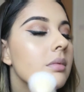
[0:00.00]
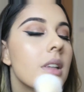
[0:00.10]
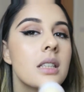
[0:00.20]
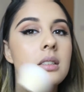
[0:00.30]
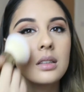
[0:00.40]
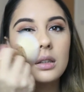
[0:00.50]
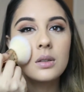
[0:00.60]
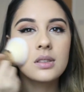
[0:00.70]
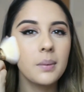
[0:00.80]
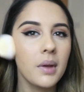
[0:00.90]
This is a
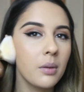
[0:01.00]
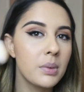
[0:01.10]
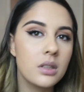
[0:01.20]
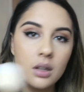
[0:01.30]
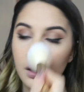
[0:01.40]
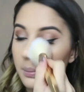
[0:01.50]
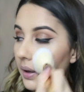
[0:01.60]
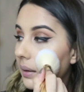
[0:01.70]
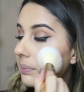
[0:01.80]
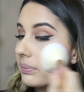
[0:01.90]
new step that I've been doing,
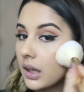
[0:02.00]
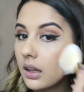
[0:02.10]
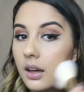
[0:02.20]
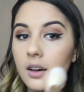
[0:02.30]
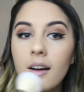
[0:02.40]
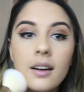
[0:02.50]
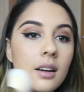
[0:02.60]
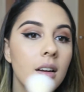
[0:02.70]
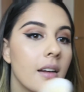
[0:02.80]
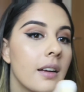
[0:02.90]
but I, like, I
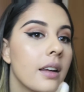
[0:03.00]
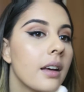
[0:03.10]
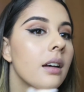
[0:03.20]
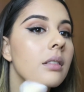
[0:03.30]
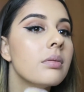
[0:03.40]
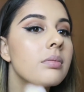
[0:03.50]
kind of like it.